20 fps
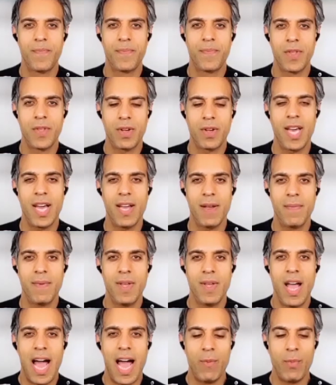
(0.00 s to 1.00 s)
Okay.
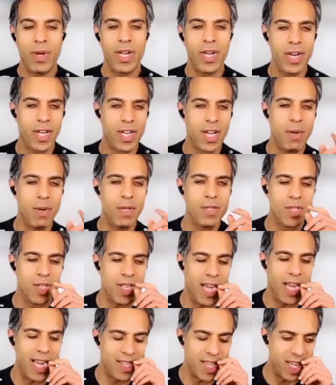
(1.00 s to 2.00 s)
And we're going to come on to
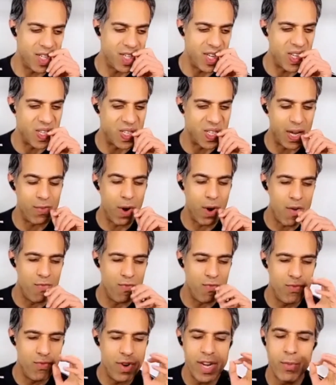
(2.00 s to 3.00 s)
that actually, because I, I
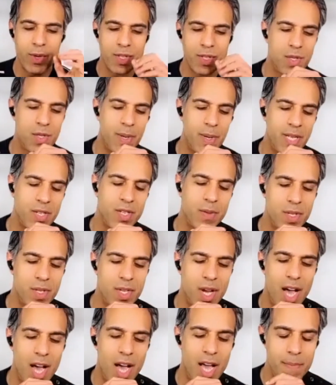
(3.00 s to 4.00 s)
really want to spend some
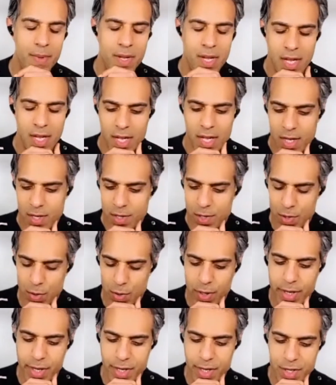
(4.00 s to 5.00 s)
time
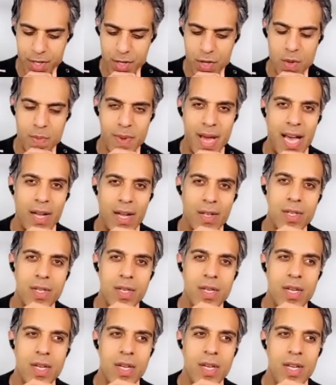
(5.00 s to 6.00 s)
talking to you about,
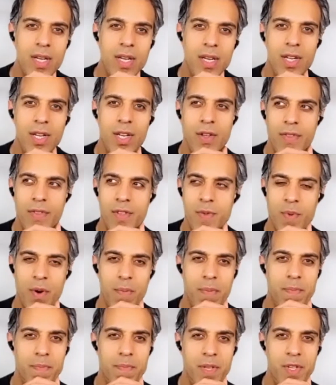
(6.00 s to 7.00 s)
you know, this,
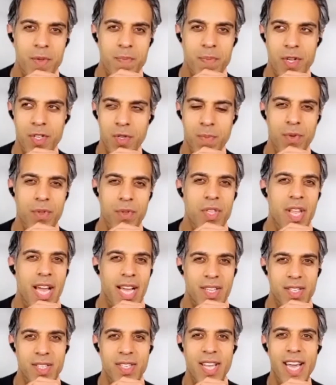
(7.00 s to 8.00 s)
po- this possible
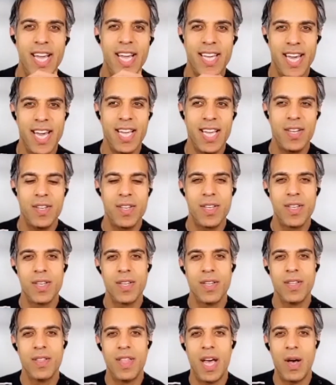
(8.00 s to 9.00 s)
next decade
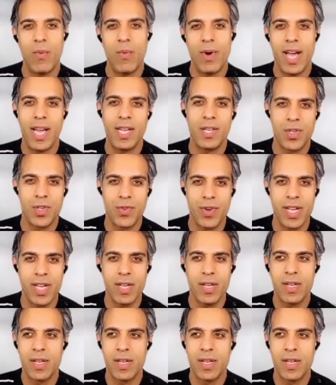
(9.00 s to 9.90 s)
that we're entering